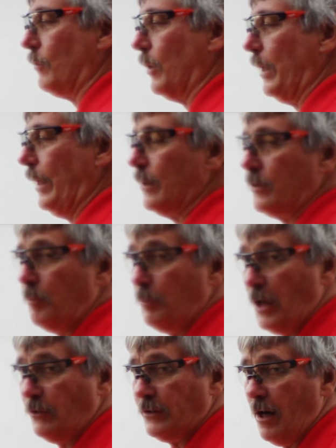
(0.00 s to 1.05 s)
we're gonna get some
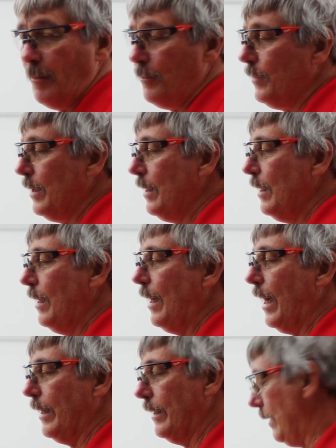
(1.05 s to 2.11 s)
built up
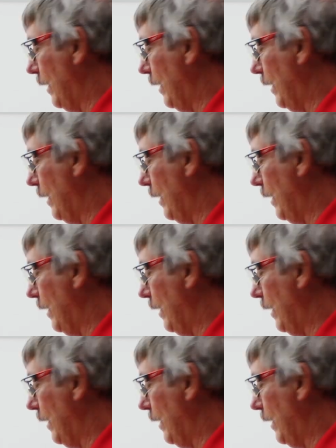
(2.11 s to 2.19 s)
on the